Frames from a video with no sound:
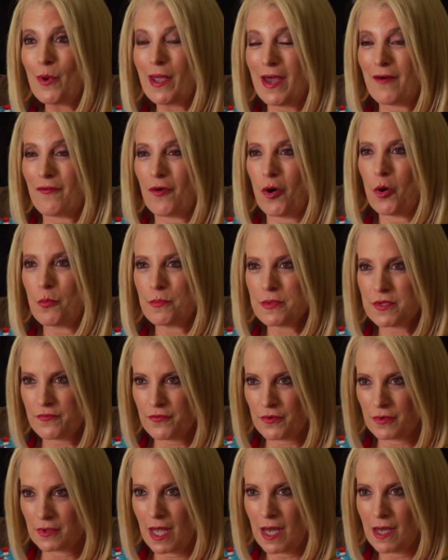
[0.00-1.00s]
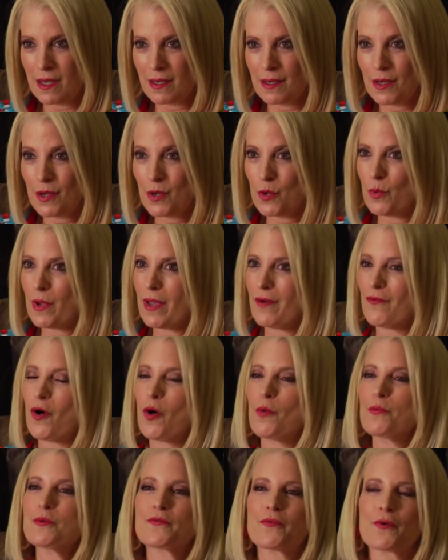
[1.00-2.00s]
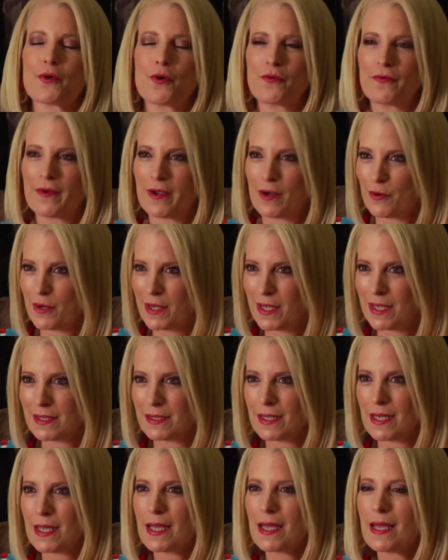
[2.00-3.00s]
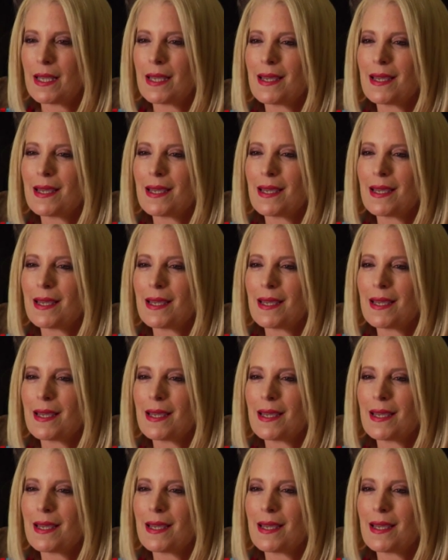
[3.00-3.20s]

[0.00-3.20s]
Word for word: we have hopes for lung, we have hopes for ovarian.